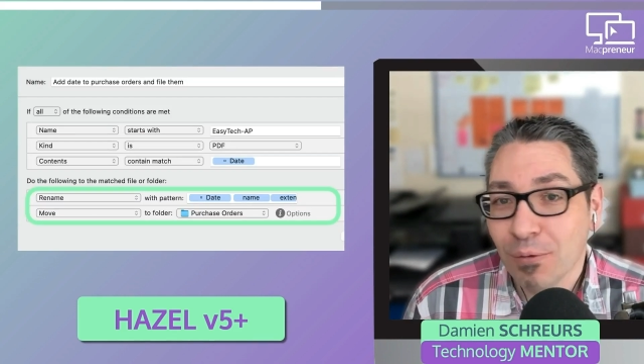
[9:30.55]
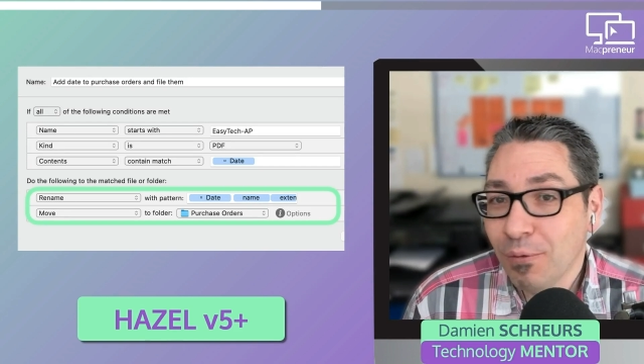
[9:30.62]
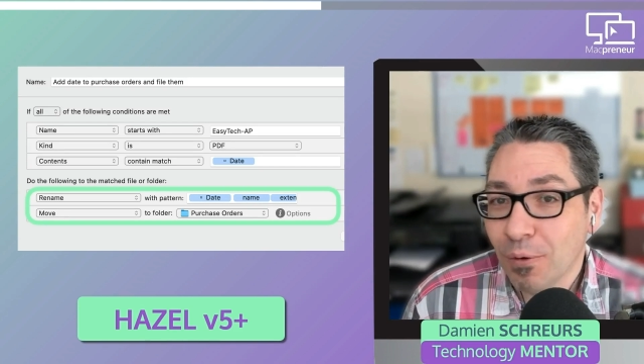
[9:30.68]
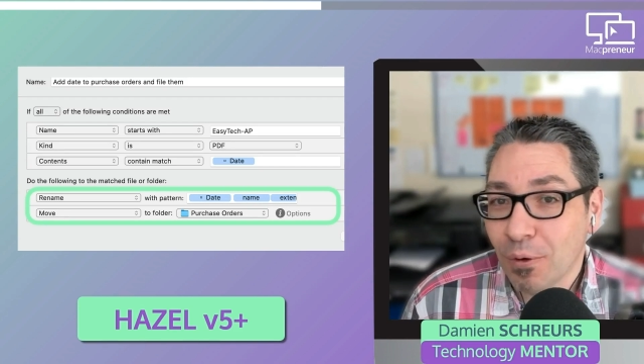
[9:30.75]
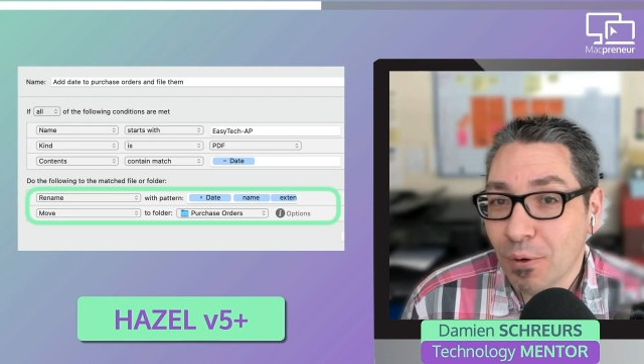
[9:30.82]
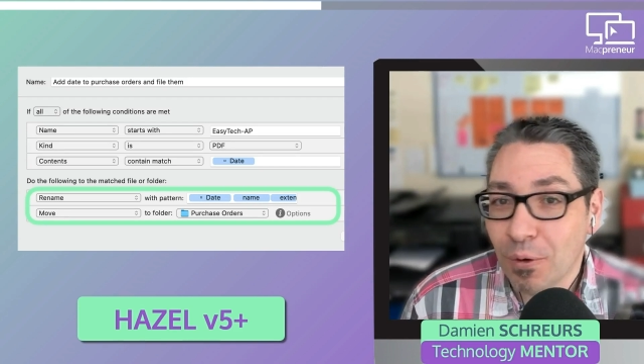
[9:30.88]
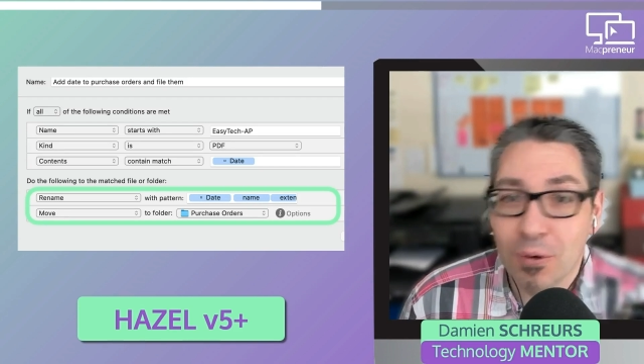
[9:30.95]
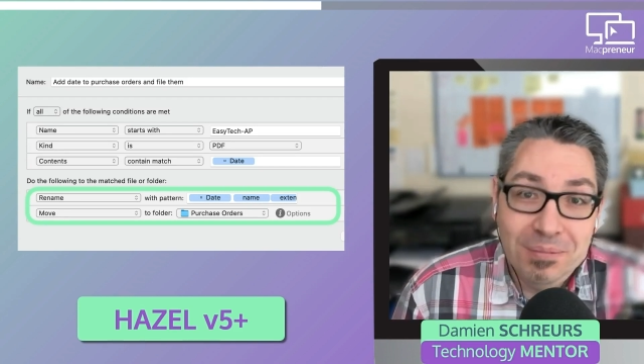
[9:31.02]

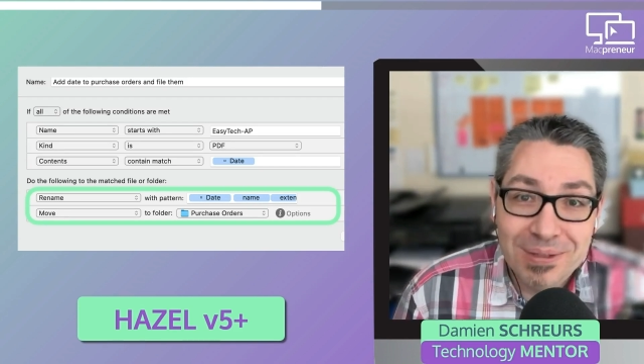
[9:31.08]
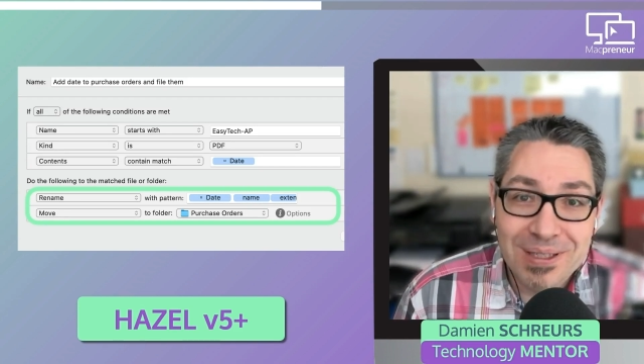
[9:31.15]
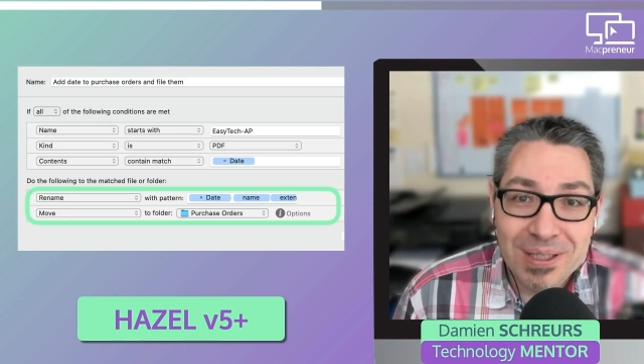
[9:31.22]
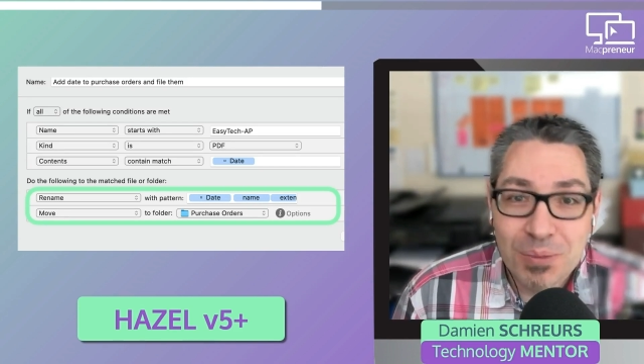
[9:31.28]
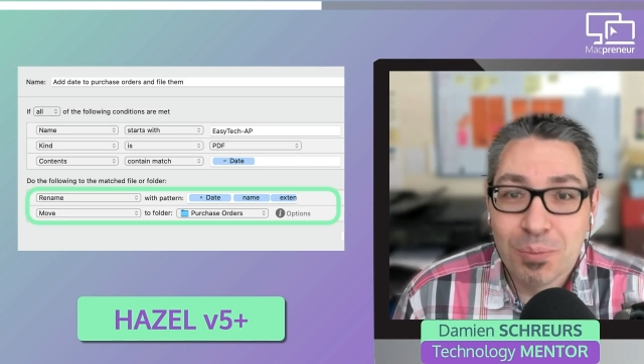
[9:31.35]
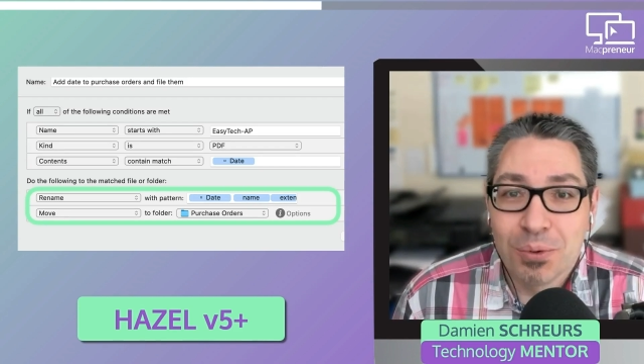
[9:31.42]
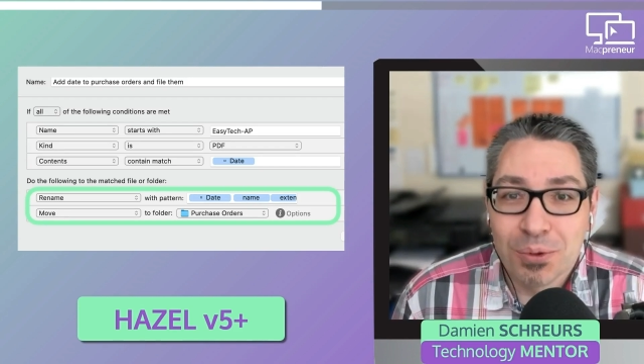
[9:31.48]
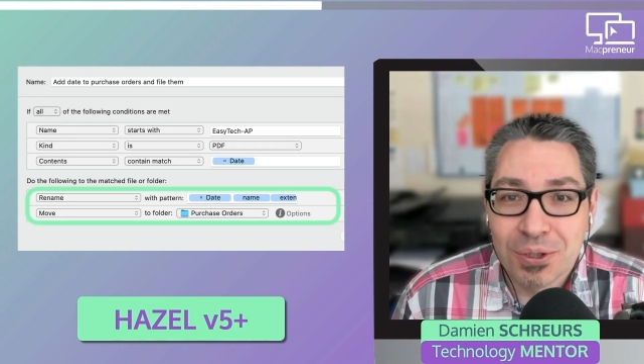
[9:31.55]
for
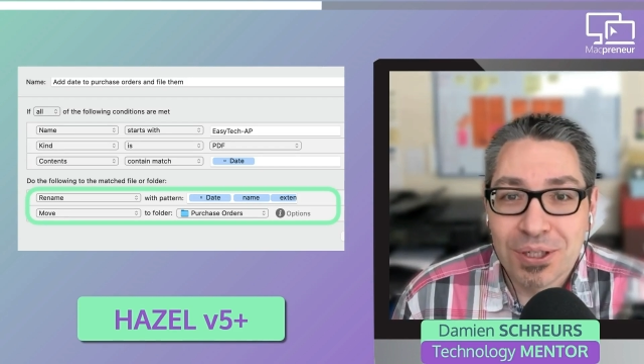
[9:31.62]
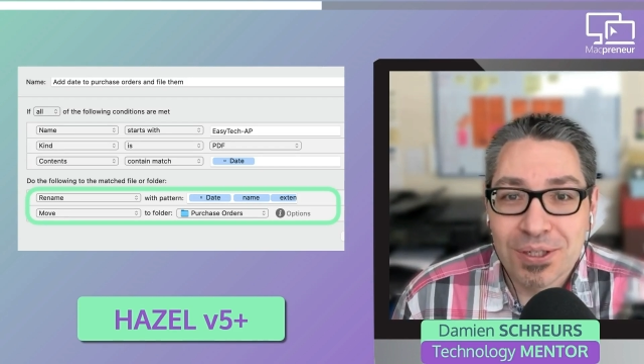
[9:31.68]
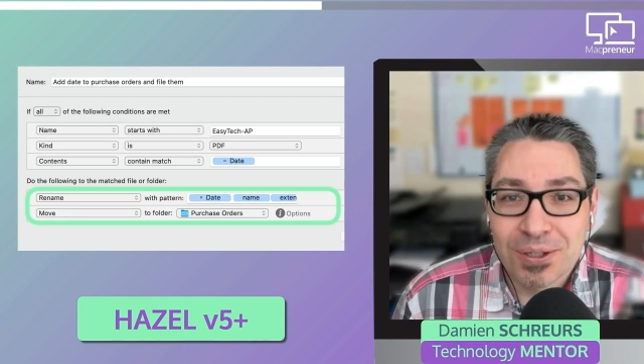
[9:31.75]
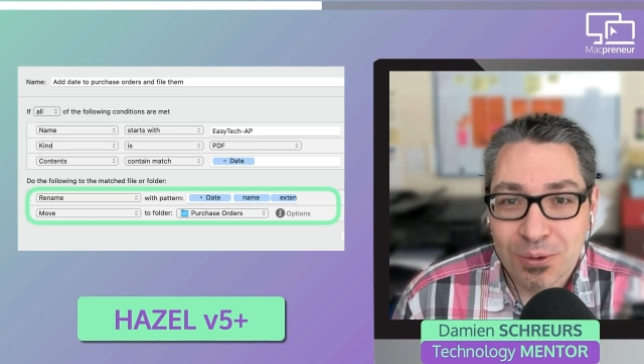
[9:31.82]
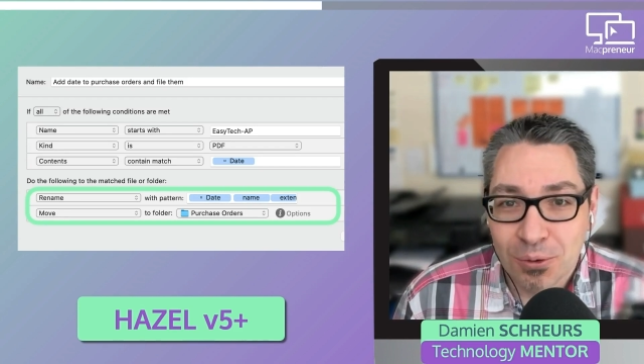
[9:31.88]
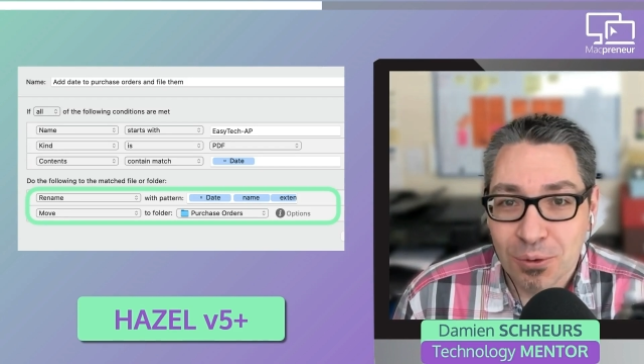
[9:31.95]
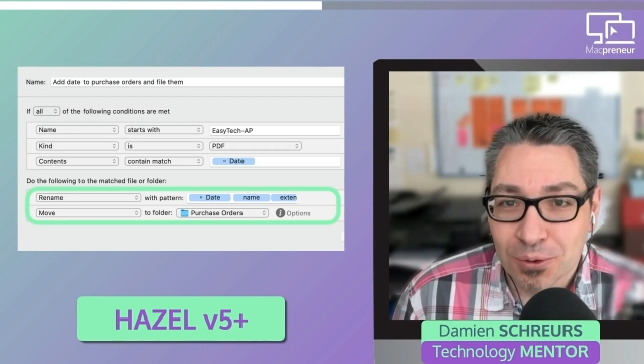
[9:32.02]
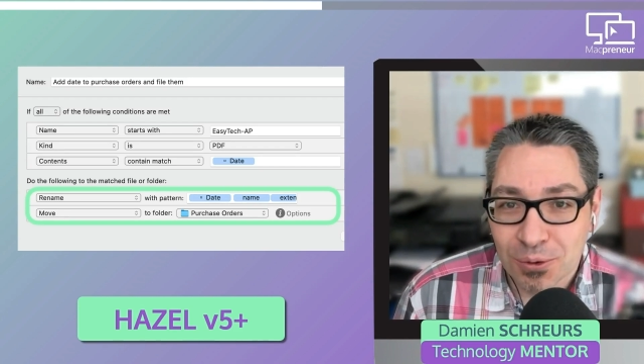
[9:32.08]
these purchase
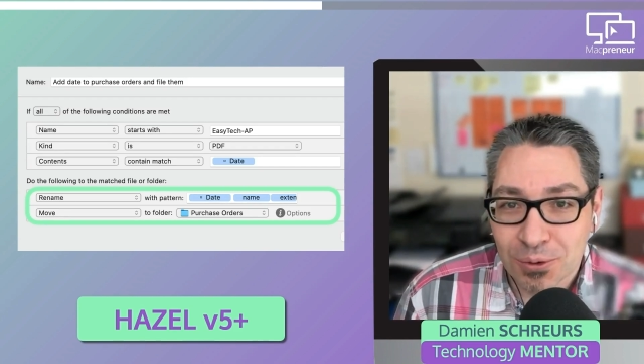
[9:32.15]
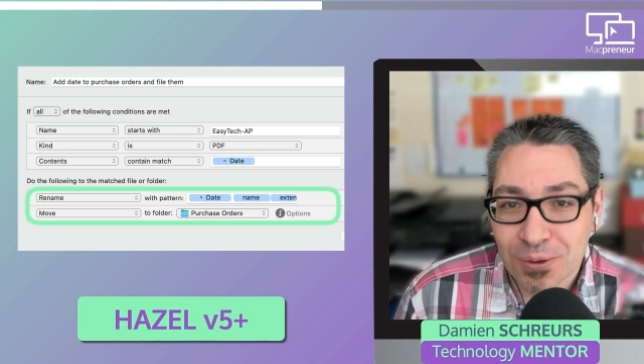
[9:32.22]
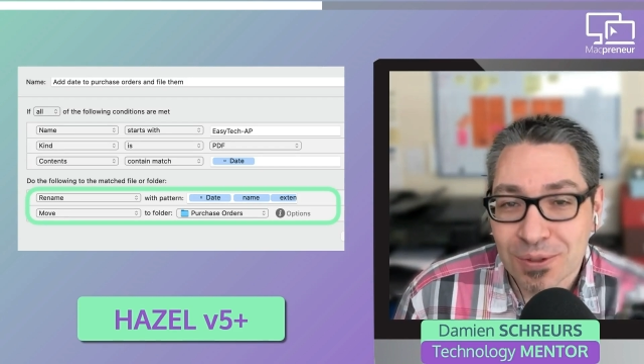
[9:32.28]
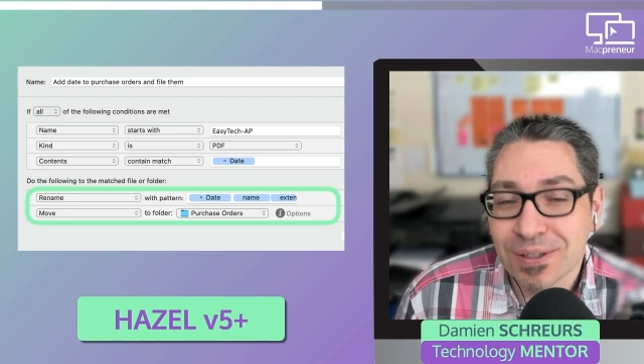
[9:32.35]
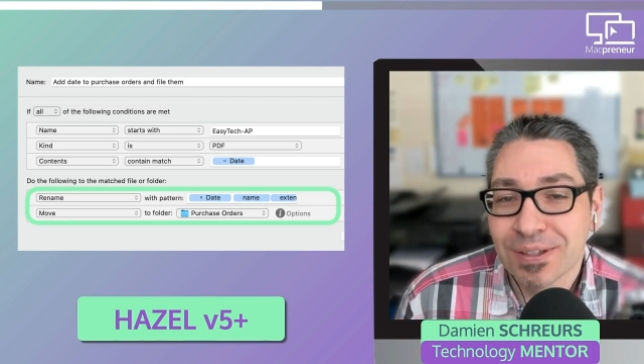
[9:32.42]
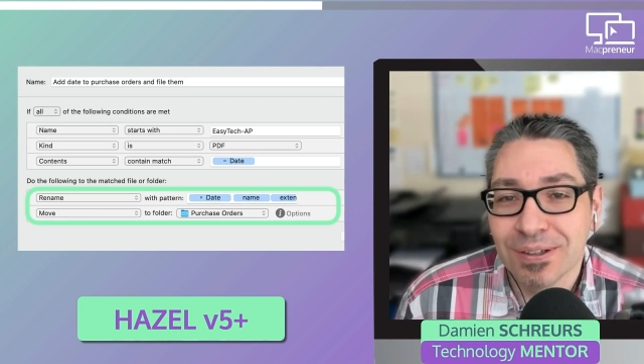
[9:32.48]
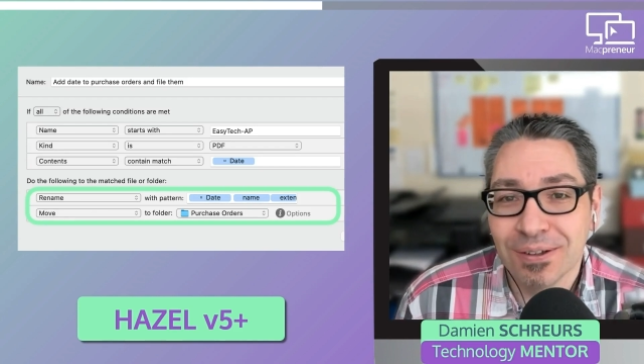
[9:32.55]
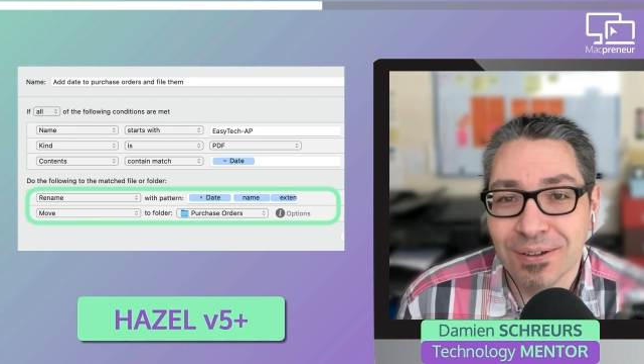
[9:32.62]

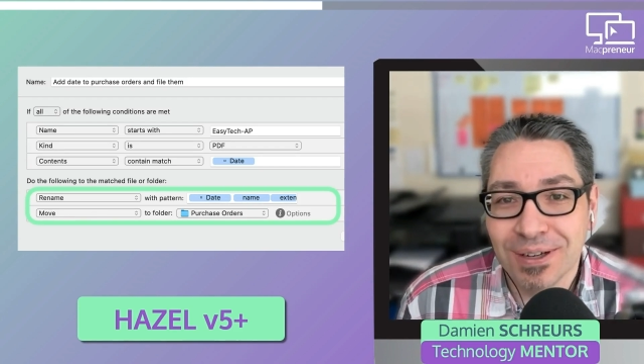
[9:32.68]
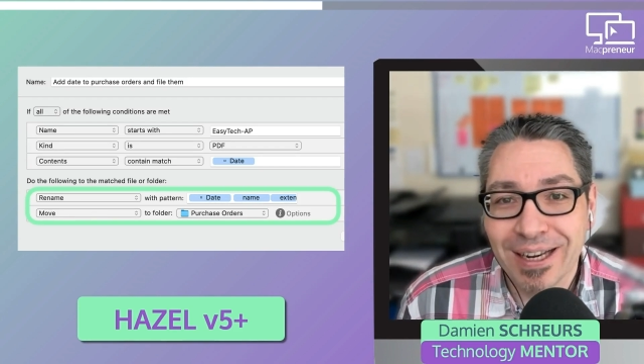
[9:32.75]
orders uh,